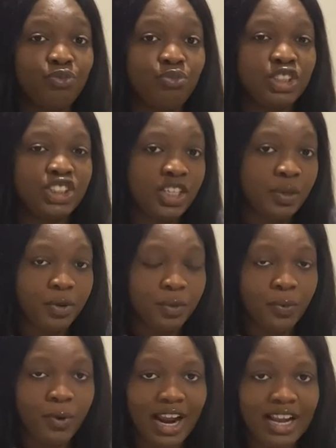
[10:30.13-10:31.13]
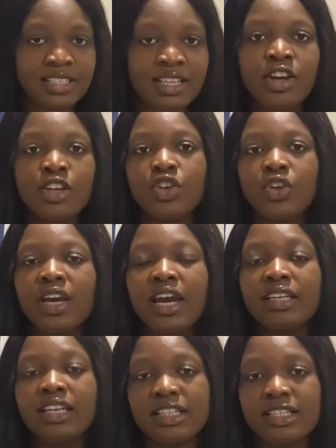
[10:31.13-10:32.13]
cheaper price so you
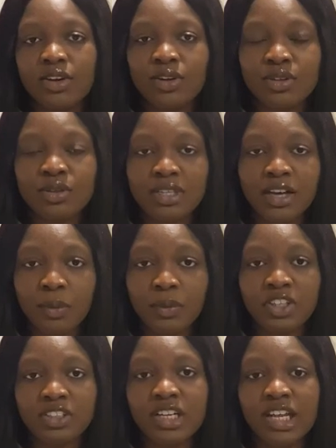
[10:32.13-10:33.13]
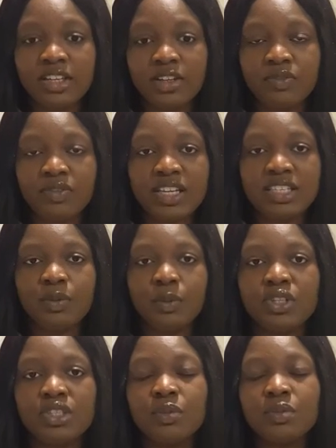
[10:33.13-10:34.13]
can get an ensuite accommodation at the university
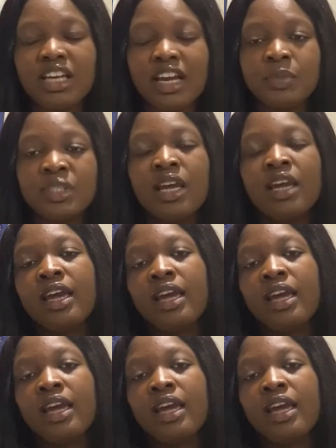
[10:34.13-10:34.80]
but sometimes